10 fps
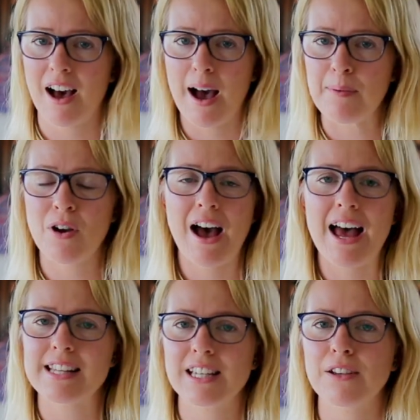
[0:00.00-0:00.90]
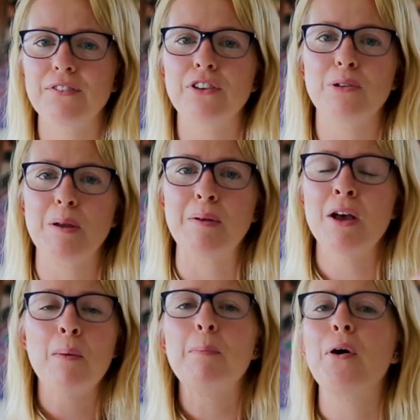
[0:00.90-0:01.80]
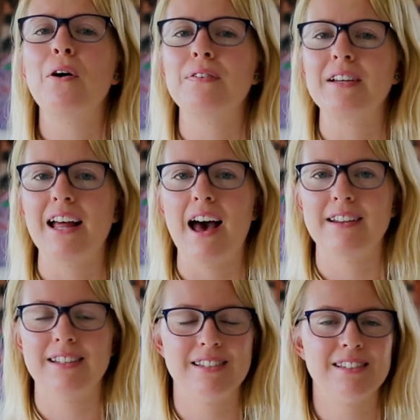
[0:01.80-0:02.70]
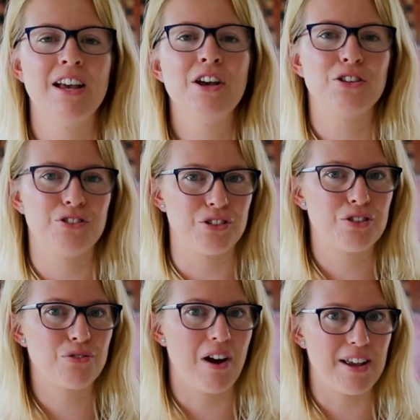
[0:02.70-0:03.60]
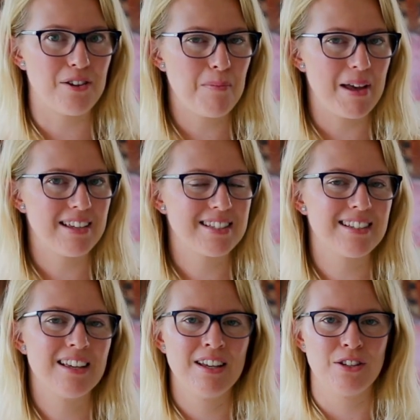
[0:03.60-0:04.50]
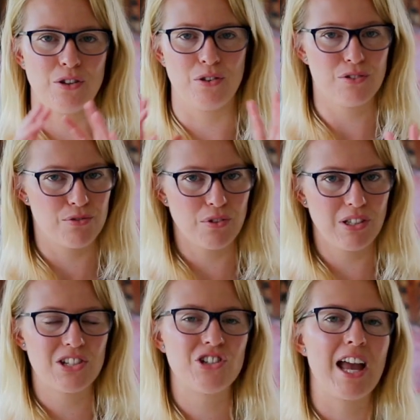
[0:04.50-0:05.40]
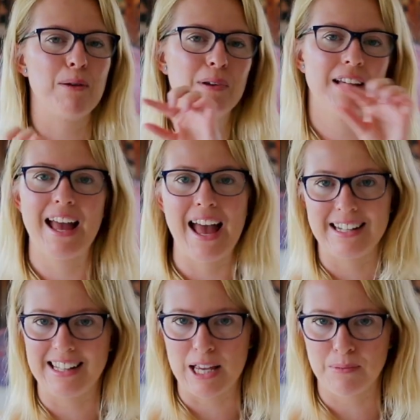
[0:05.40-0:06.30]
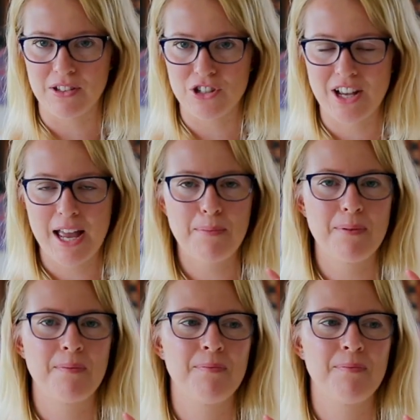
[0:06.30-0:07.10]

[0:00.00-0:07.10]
I'm not asking for you to be perfect artists, just try your best. So draw the shape and label the shape.